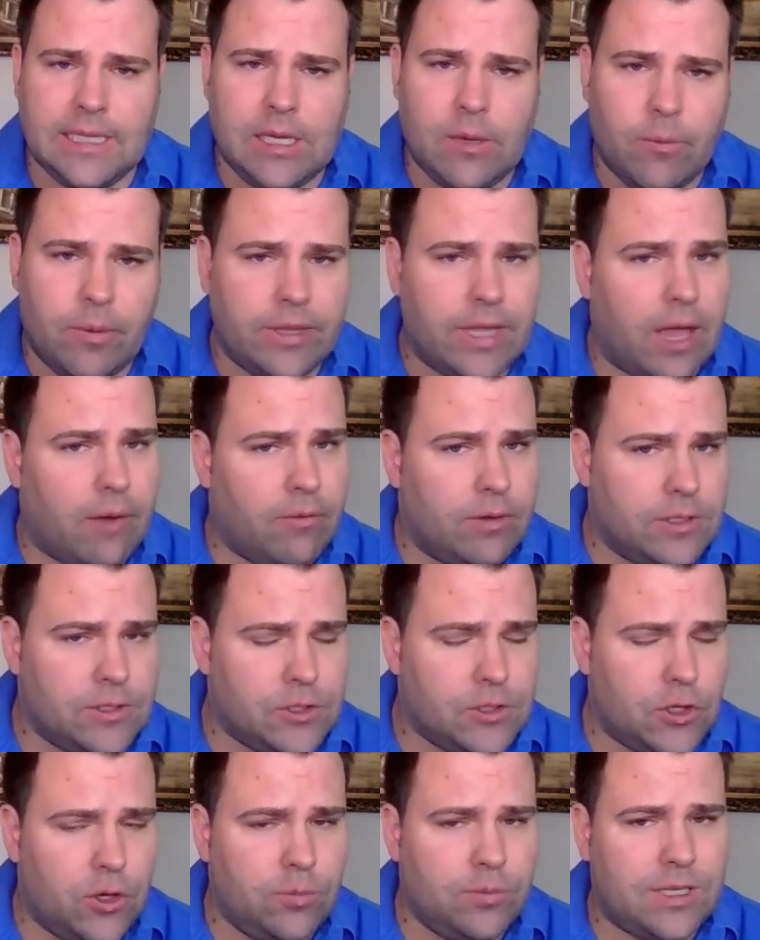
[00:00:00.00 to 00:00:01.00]
When they
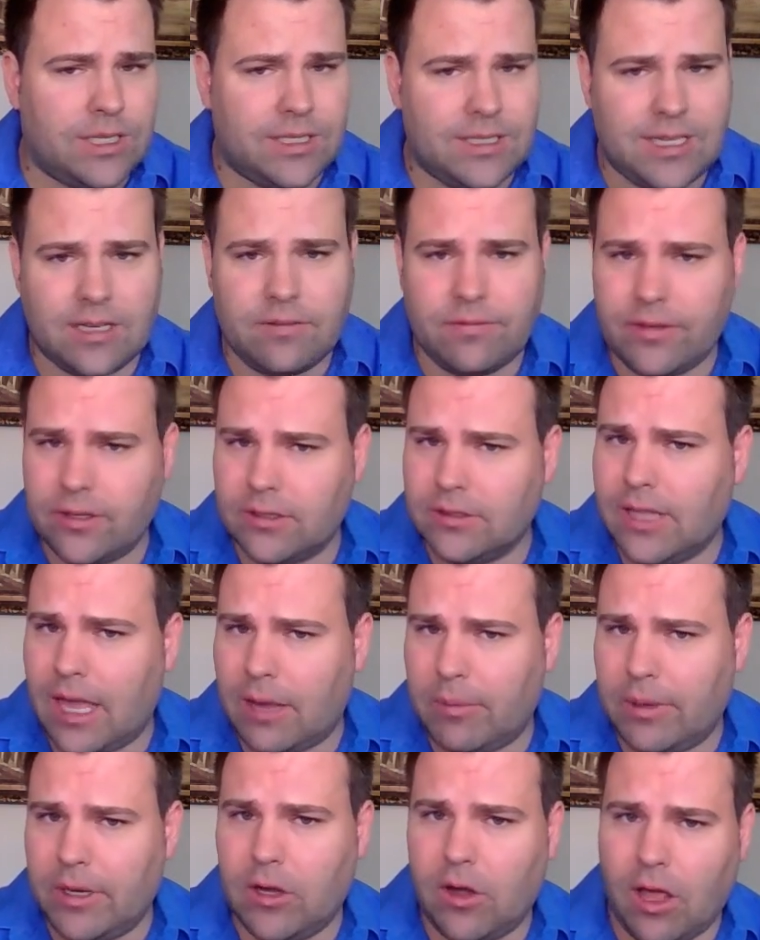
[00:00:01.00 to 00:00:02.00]
resumed, it did feel like
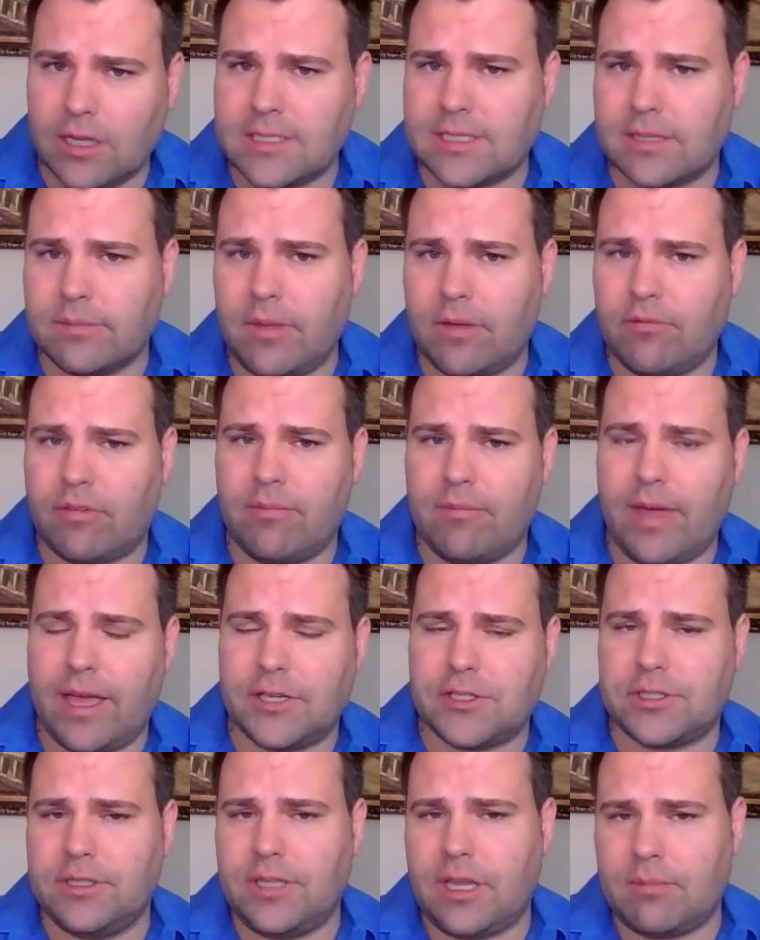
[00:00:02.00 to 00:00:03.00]
we lost some
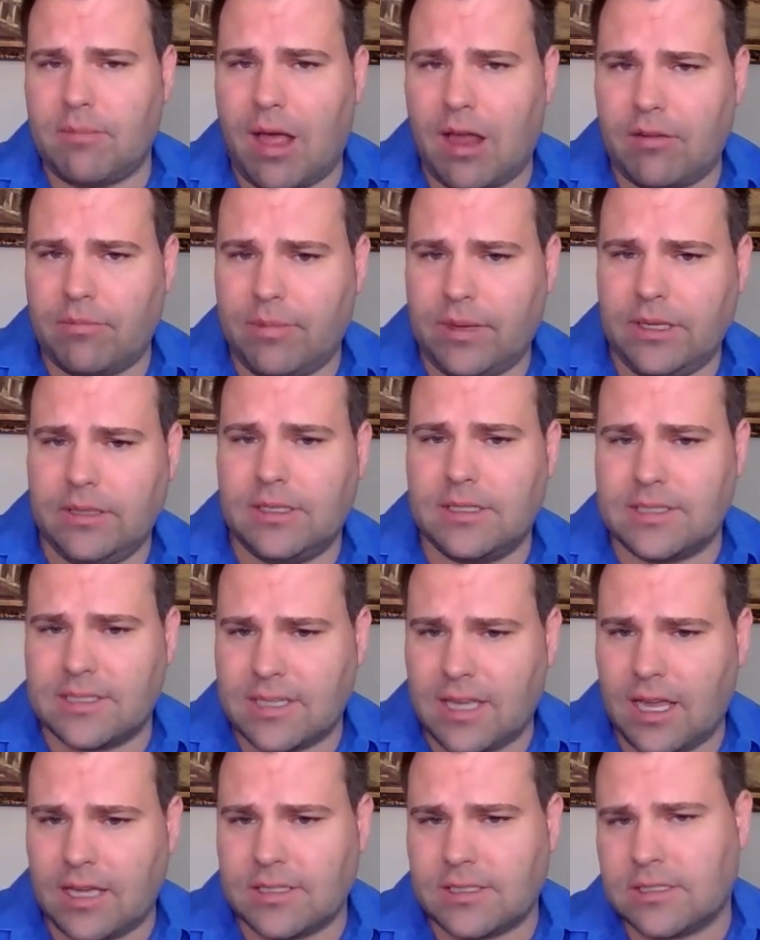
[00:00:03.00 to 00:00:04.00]
information that might have been
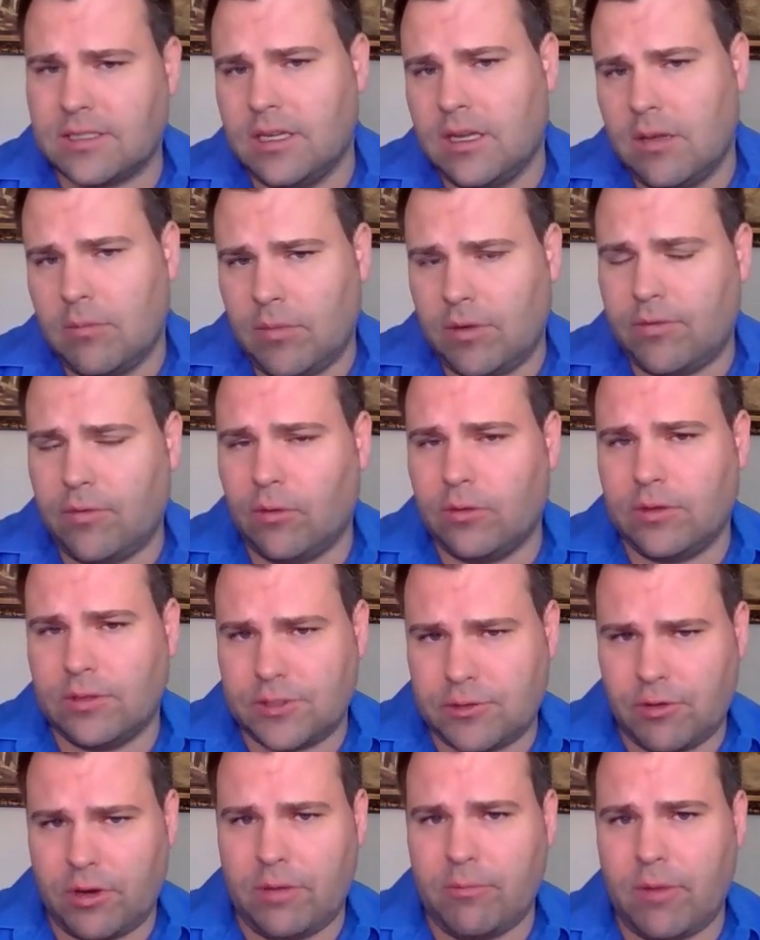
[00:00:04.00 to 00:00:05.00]
discussed before the
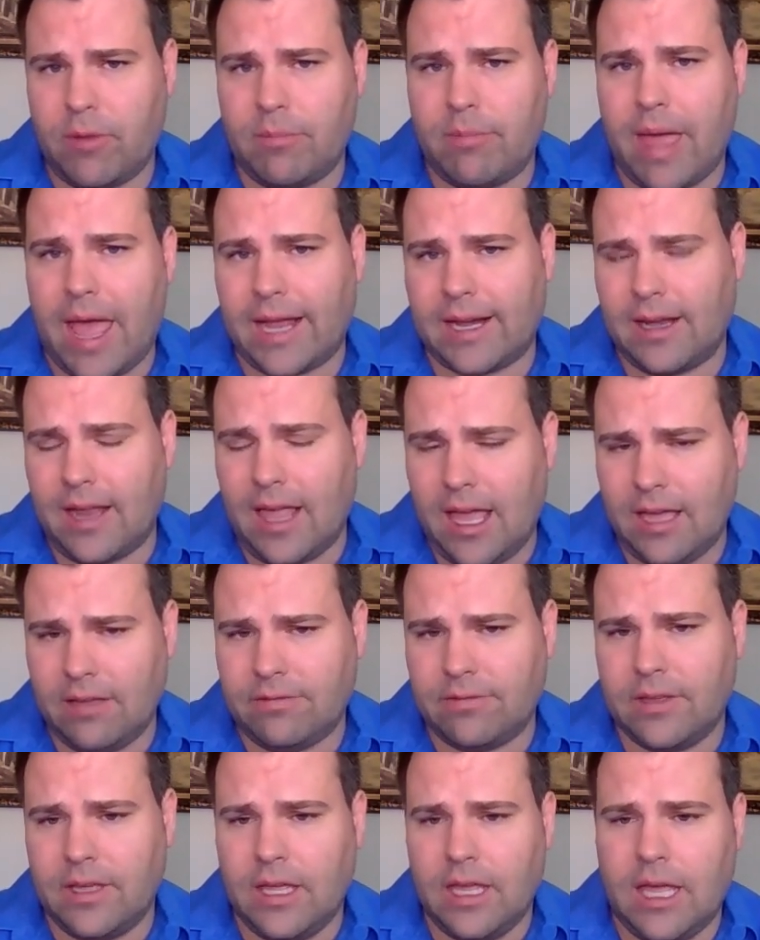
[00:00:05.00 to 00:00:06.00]
stream went back live.